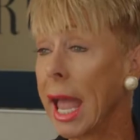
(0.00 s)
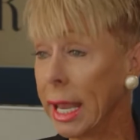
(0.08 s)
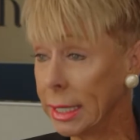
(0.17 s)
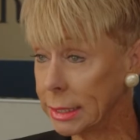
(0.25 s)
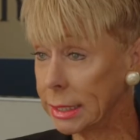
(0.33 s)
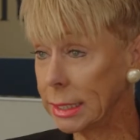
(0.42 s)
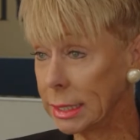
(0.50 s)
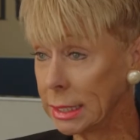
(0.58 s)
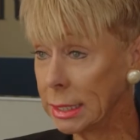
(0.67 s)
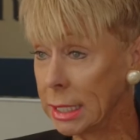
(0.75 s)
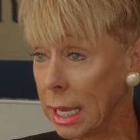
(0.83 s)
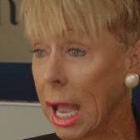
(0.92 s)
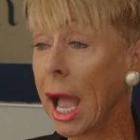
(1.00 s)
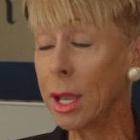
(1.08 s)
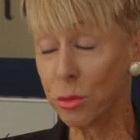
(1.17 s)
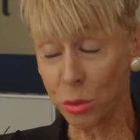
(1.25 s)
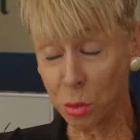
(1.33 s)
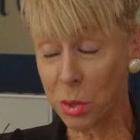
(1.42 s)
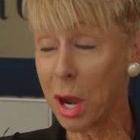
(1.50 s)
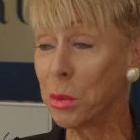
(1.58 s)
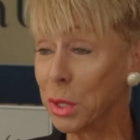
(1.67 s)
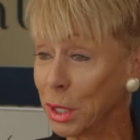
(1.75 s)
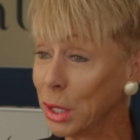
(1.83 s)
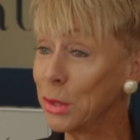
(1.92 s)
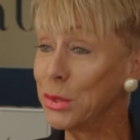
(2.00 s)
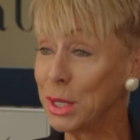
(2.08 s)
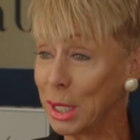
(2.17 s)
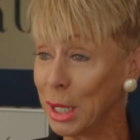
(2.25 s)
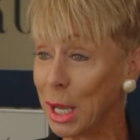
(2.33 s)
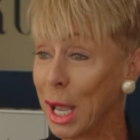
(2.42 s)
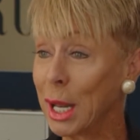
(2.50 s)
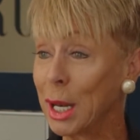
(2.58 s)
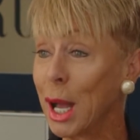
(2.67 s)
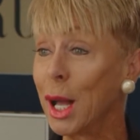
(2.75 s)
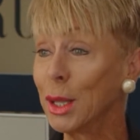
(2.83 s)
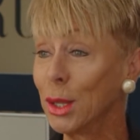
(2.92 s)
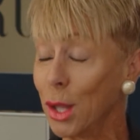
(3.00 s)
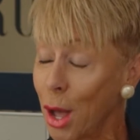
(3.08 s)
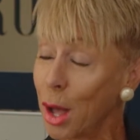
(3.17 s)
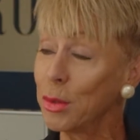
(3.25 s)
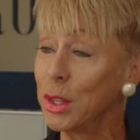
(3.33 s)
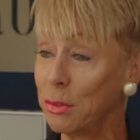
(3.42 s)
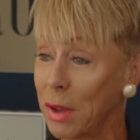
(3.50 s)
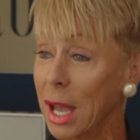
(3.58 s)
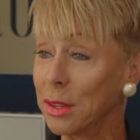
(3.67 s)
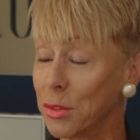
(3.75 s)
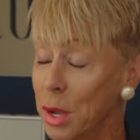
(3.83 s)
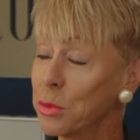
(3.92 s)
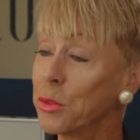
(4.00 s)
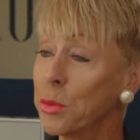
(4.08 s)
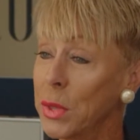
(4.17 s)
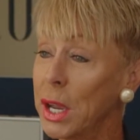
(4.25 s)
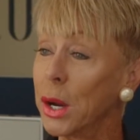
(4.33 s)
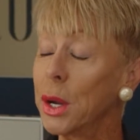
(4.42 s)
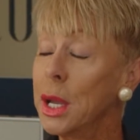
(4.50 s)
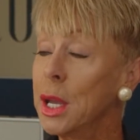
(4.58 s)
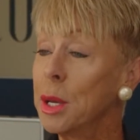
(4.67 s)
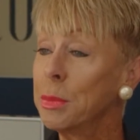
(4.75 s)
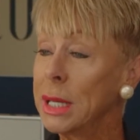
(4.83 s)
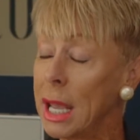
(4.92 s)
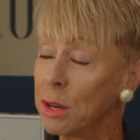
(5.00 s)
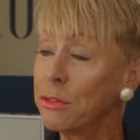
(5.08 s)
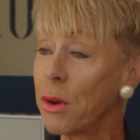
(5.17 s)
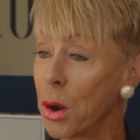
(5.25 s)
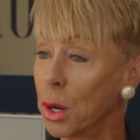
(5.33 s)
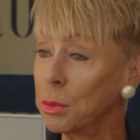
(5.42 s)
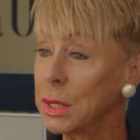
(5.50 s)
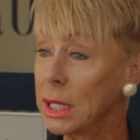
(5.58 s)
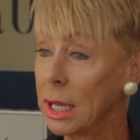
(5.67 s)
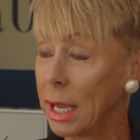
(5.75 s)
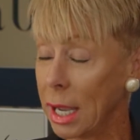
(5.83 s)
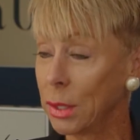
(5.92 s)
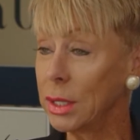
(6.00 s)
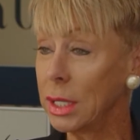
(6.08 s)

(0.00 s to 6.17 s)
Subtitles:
ain't. I am from Route 1, Cove City, and I love the fact I'm from there. My dad farmed out